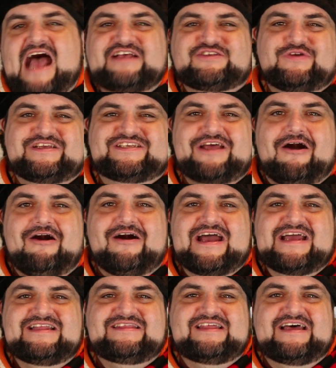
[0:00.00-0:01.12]
As we saw
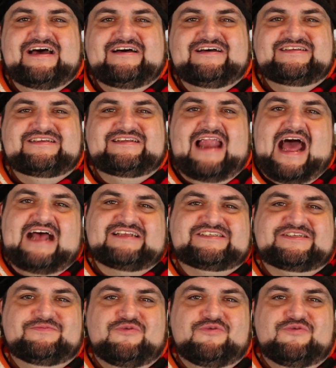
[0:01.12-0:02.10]
in the last